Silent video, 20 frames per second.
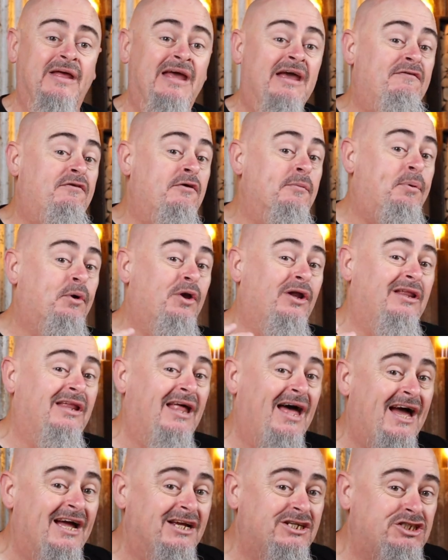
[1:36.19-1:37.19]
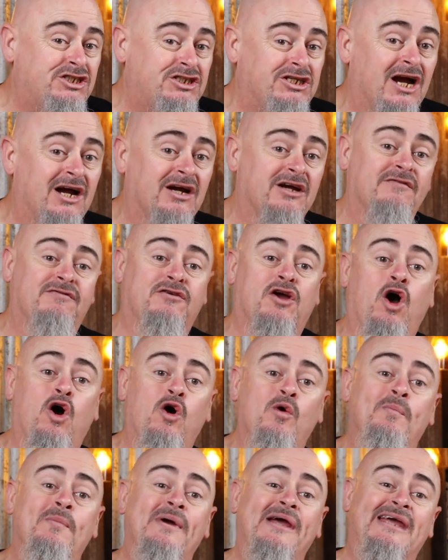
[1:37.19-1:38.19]
If you put a large chunk of
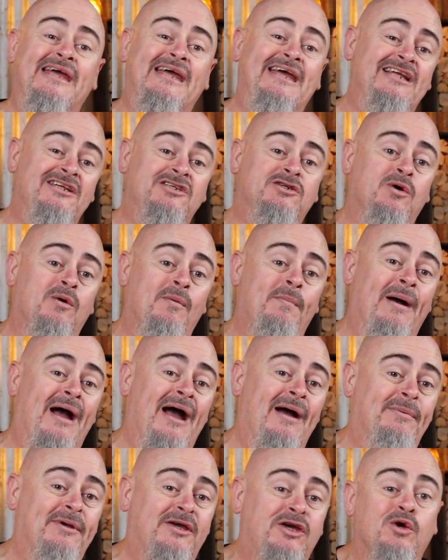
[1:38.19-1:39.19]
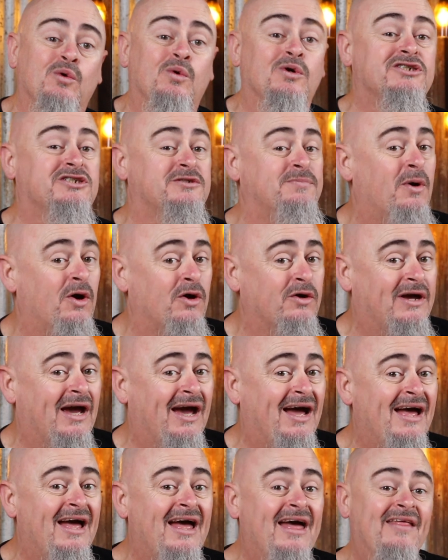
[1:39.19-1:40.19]
cold meat into a barbecue or
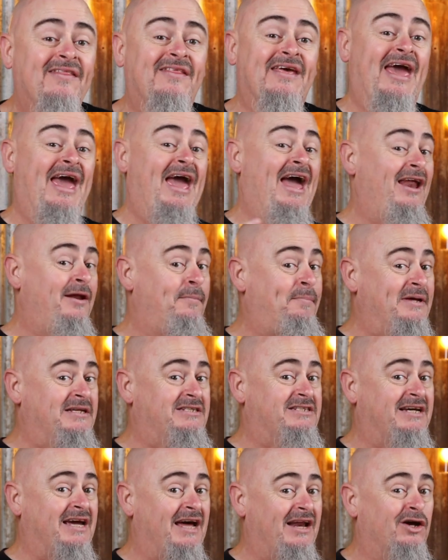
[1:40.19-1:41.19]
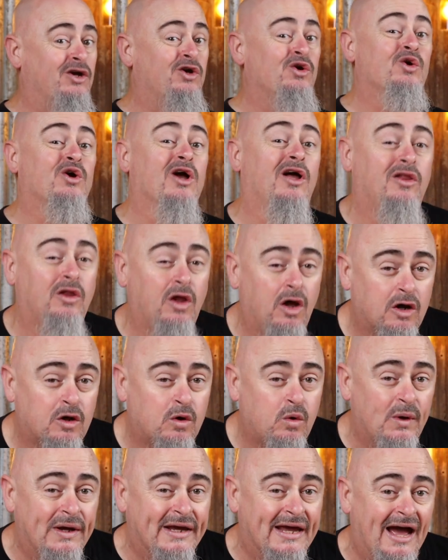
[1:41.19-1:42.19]
smoker, the outer bits are going to cook a lot
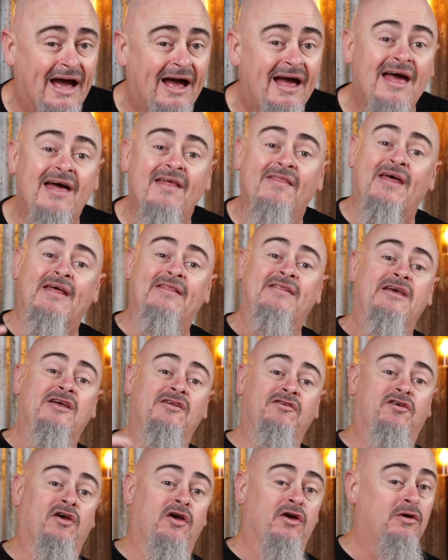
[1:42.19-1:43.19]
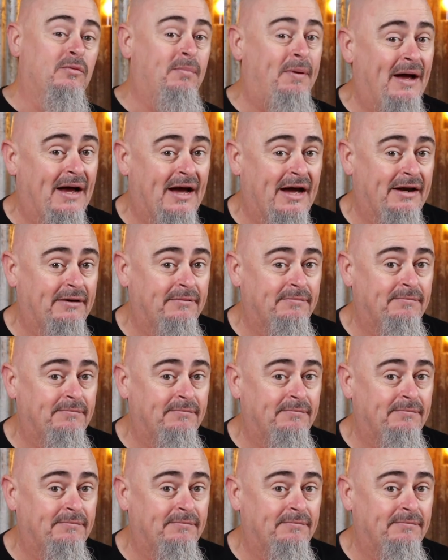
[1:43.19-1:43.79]
quicker than the internal part.